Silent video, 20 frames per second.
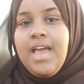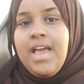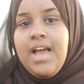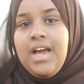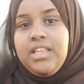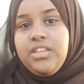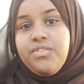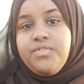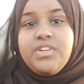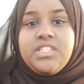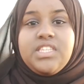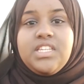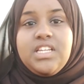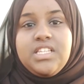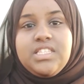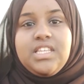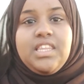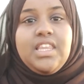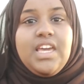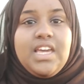And the reason
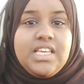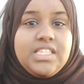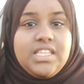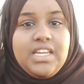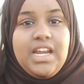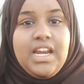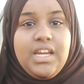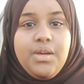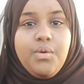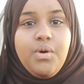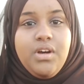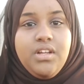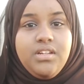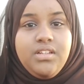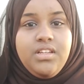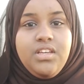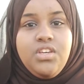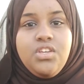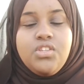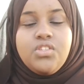is that there isn't anyone.
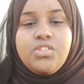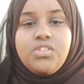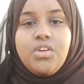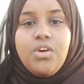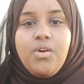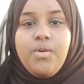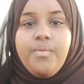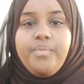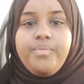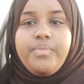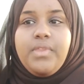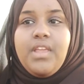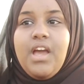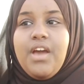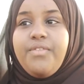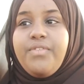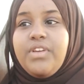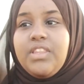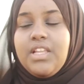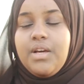So I
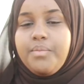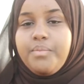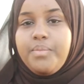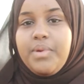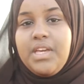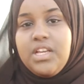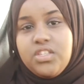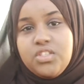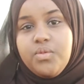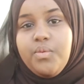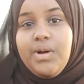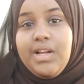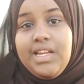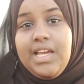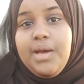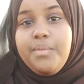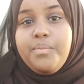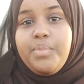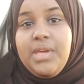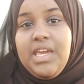think that being Somali
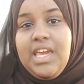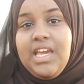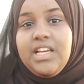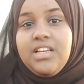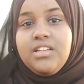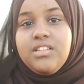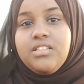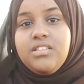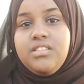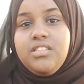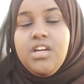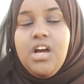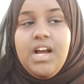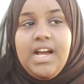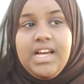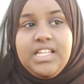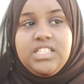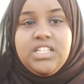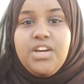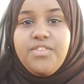and being young
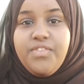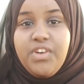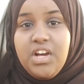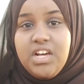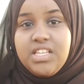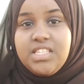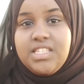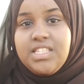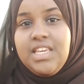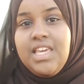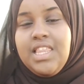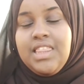and diverse,